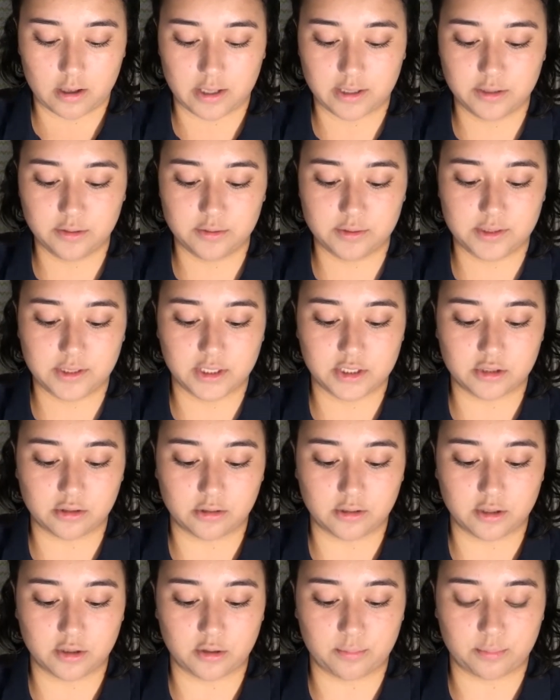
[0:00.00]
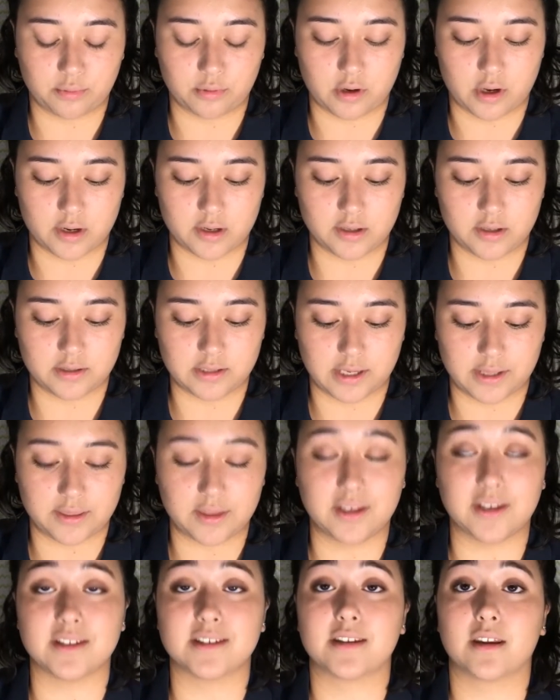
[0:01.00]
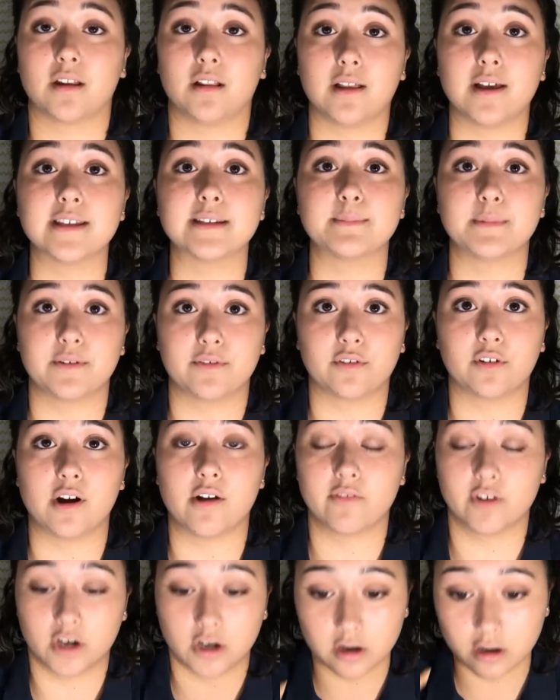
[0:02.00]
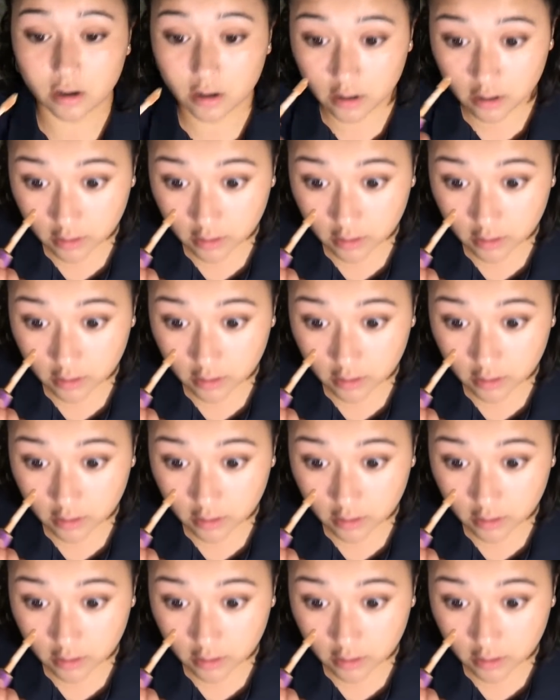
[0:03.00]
I use such a little product, I think it's gonna last me forever.